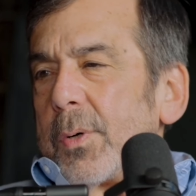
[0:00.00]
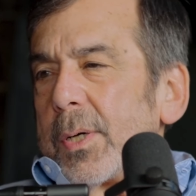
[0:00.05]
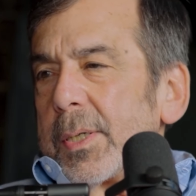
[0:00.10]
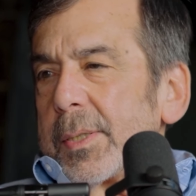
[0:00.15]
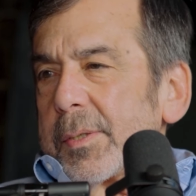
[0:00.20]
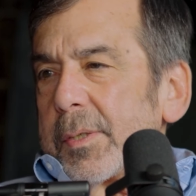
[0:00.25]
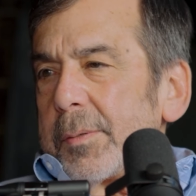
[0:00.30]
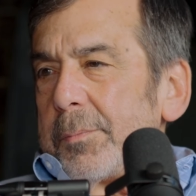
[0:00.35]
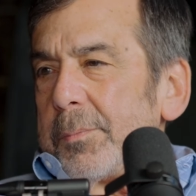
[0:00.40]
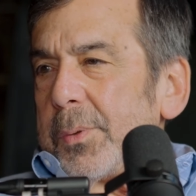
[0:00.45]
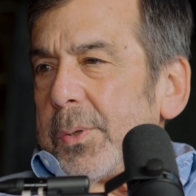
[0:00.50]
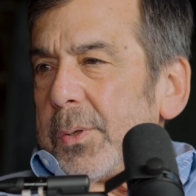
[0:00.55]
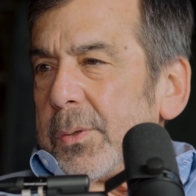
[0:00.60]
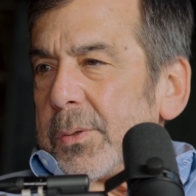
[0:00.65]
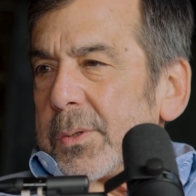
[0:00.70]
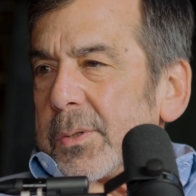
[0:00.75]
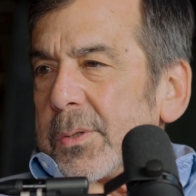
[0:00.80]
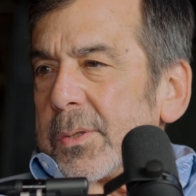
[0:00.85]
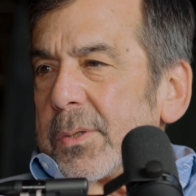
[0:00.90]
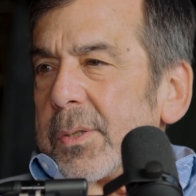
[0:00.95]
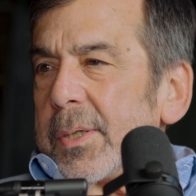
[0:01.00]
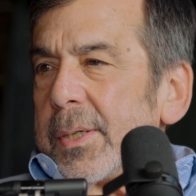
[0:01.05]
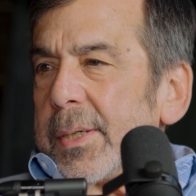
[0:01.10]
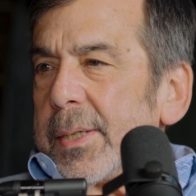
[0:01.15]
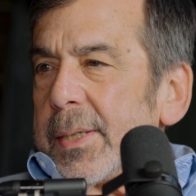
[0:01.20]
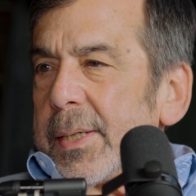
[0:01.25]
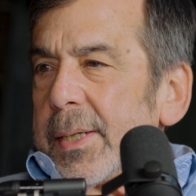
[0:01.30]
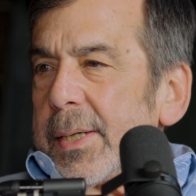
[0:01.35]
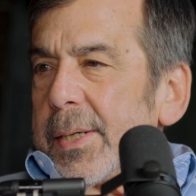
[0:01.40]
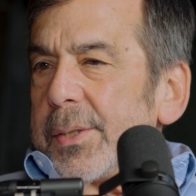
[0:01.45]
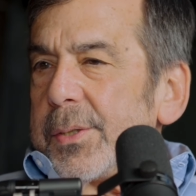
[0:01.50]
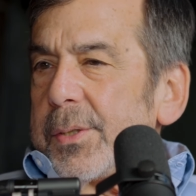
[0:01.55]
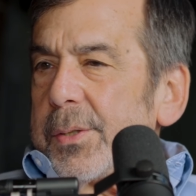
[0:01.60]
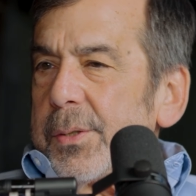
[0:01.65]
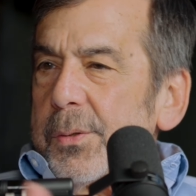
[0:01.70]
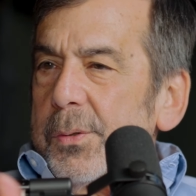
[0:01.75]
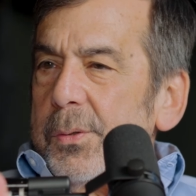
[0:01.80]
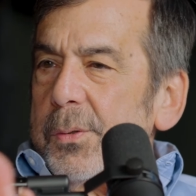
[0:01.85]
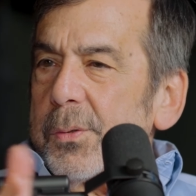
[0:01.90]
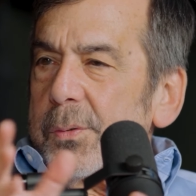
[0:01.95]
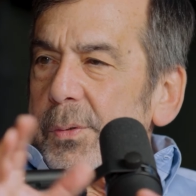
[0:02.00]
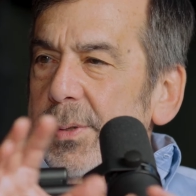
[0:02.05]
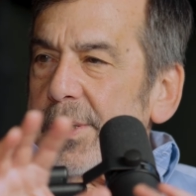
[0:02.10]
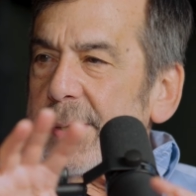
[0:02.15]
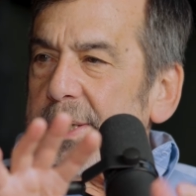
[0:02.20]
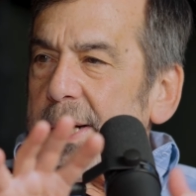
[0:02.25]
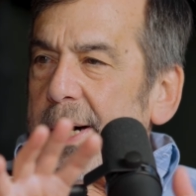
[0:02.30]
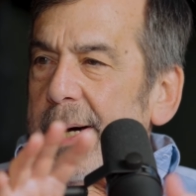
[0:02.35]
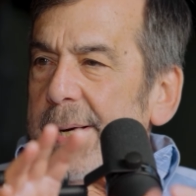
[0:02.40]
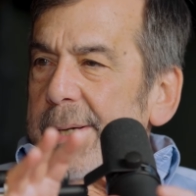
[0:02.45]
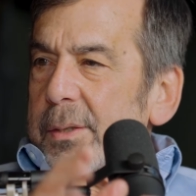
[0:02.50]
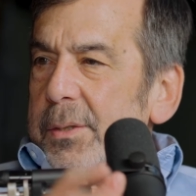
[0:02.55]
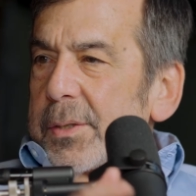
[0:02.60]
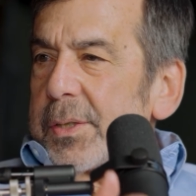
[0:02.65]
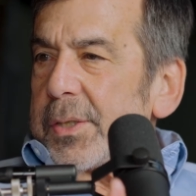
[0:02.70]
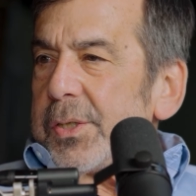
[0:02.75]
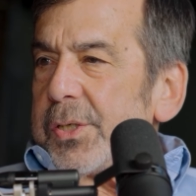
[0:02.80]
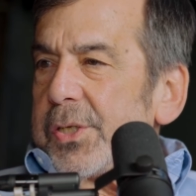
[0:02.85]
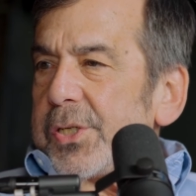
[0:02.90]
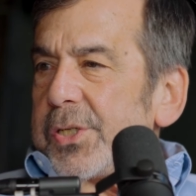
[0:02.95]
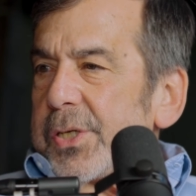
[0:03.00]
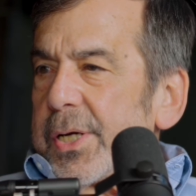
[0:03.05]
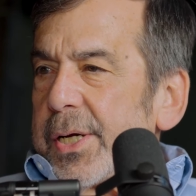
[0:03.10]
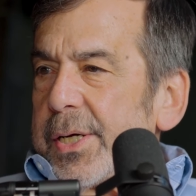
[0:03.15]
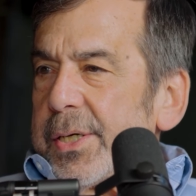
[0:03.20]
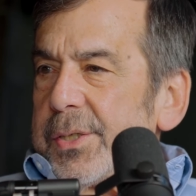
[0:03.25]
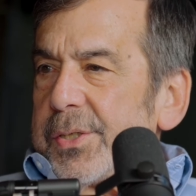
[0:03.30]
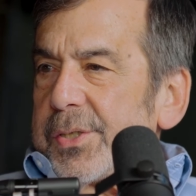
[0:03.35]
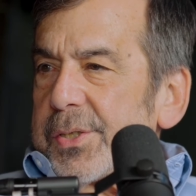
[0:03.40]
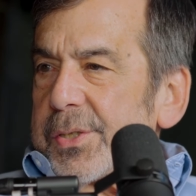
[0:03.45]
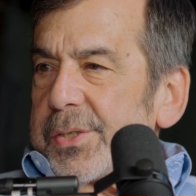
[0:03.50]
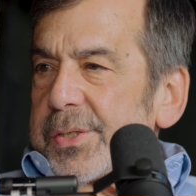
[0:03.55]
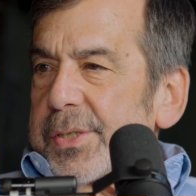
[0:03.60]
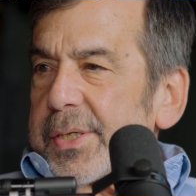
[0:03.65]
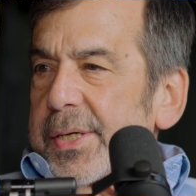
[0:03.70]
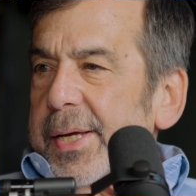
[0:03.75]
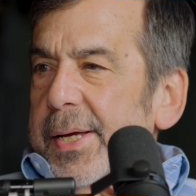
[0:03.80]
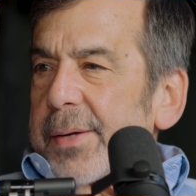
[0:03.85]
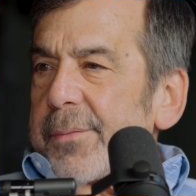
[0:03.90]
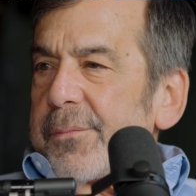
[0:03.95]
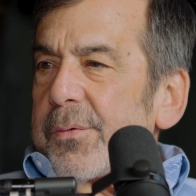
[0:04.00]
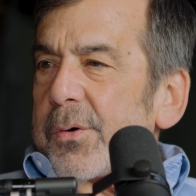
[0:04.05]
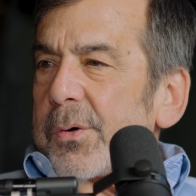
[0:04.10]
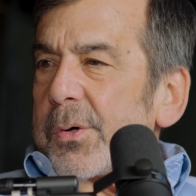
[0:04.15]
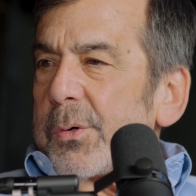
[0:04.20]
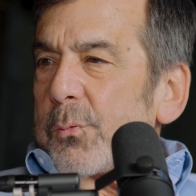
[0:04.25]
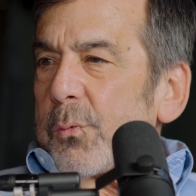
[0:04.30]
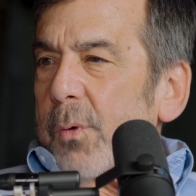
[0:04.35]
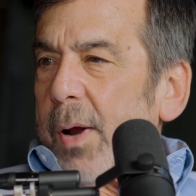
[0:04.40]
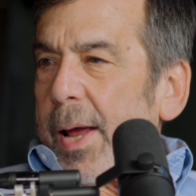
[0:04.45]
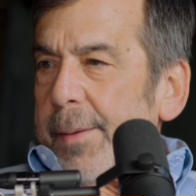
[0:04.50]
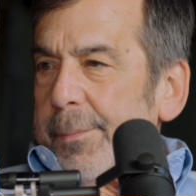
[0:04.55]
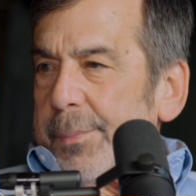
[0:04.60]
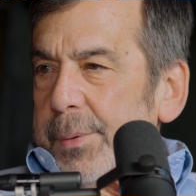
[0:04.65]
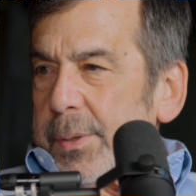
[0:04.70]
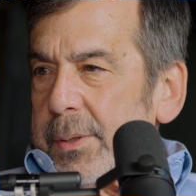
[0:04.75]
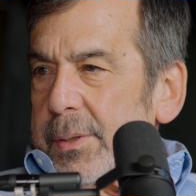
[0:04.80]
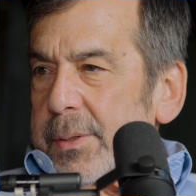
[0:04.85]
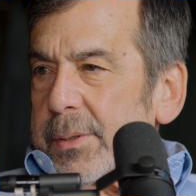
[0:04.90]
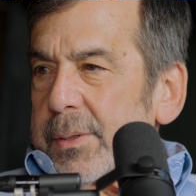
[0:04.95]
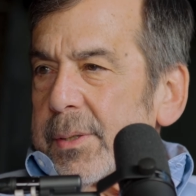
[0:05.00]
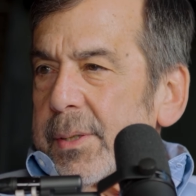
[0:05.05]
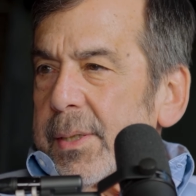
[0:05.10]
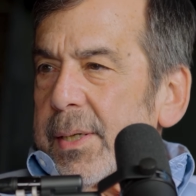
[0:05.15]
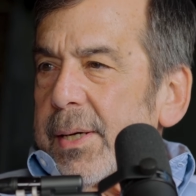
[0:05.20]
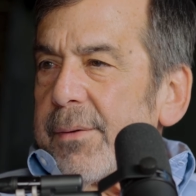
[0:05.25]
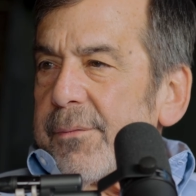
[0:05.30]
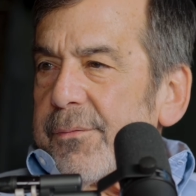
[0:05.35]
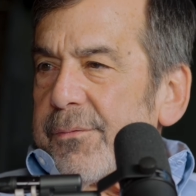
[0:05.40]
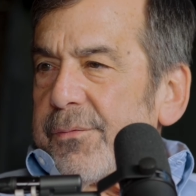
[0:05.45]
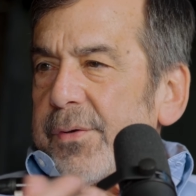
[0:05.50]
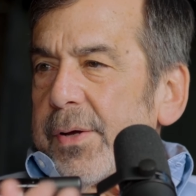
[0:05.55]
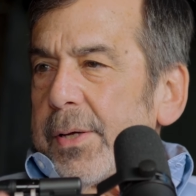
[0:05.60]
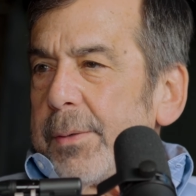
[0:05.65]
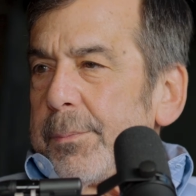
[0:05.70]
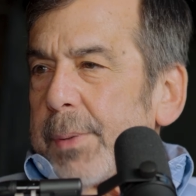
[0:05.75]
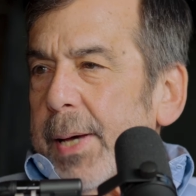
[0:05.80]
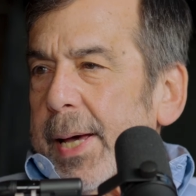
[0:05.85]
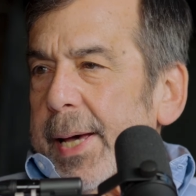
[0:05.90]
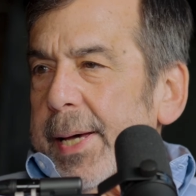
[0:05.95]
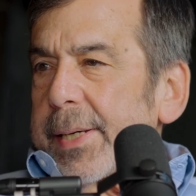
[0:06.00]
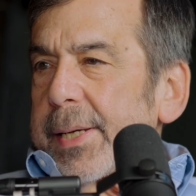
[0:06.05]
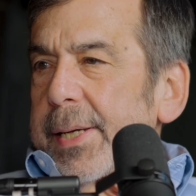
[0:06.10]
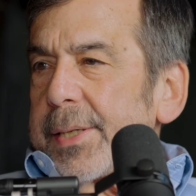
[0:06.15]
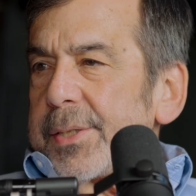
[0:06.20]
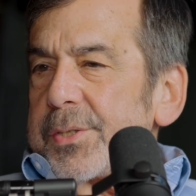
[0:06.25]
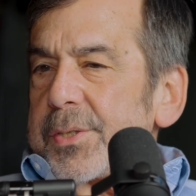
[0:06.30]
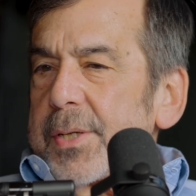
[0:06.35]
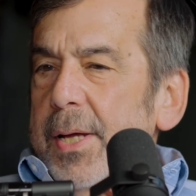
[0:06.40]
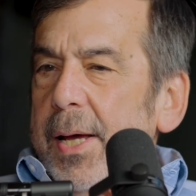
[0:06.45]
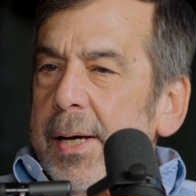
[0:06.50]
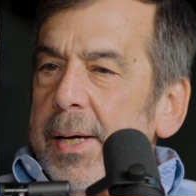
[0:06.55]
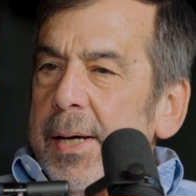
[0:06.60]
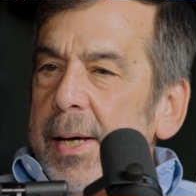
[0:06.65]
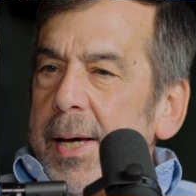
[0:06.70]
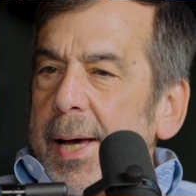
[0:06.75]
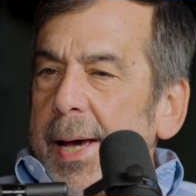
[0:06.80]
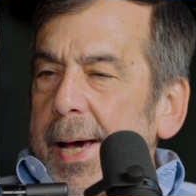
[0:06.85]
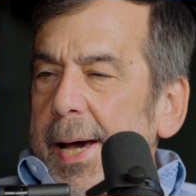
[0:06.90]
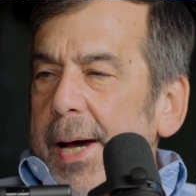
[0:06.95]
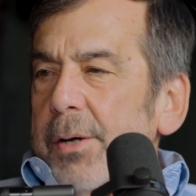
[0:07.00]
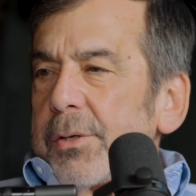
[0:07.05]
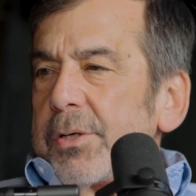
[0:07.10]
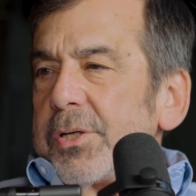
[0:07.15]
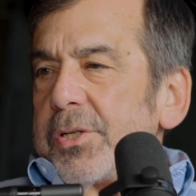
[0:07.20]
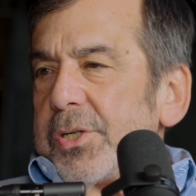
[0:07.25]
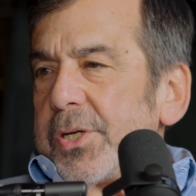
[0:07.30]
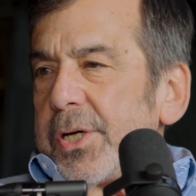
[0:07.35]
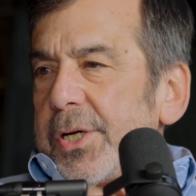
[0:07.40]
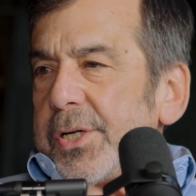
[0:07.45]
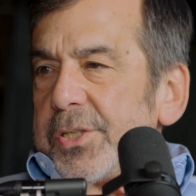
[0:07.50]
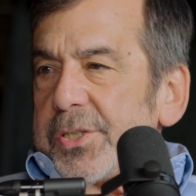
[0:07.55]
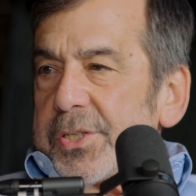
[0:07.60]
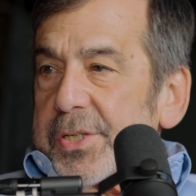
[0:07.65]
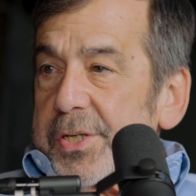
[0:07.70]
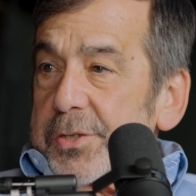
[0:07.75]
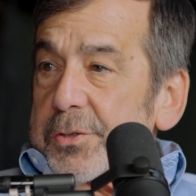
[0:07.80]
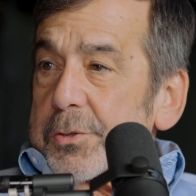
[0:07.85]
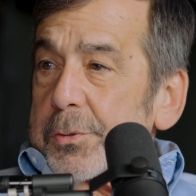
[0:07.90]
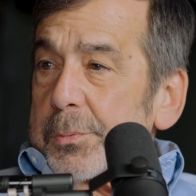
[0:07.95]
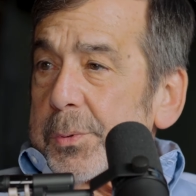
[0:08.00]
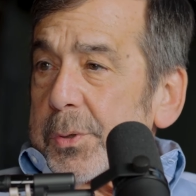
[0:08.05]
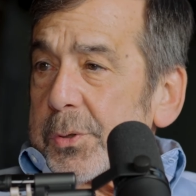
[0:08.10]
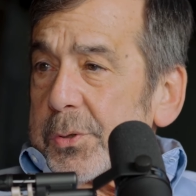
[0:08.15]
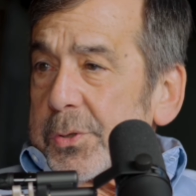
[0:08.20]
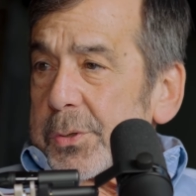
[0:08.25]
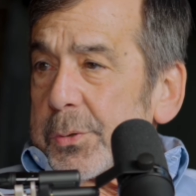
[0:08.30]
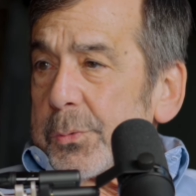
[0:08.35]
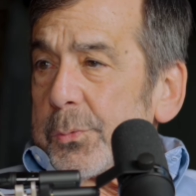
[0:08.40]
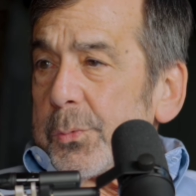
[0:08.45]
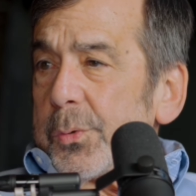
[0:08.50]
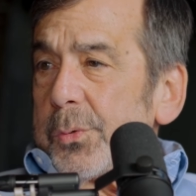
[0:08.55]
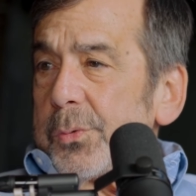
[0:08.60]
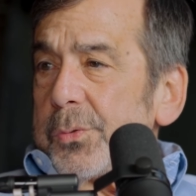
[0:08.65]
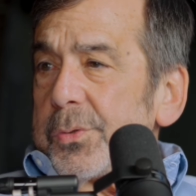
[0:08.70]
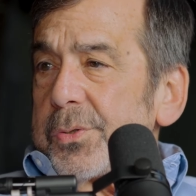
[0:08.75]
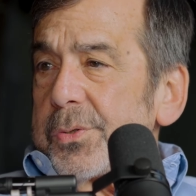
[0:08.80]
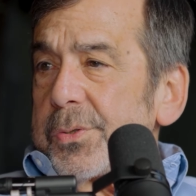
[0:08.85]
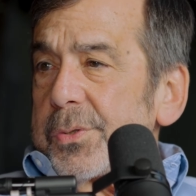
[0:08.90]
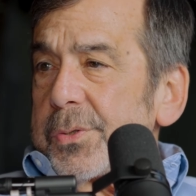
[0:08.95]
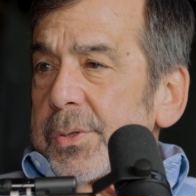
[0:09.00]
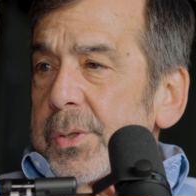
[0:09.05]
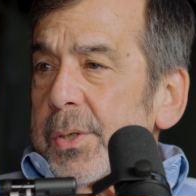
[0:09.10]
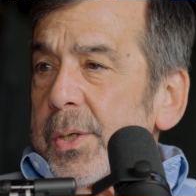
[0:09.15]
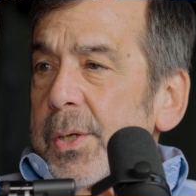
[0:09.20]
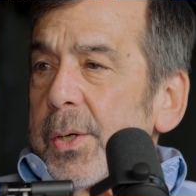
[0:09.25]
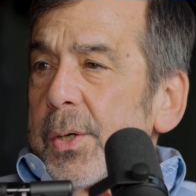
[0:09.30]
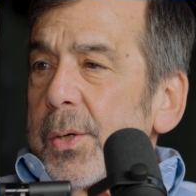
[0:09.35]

the quantum computer to dial in changes and get very rapid feedback as to how to change distribution routes,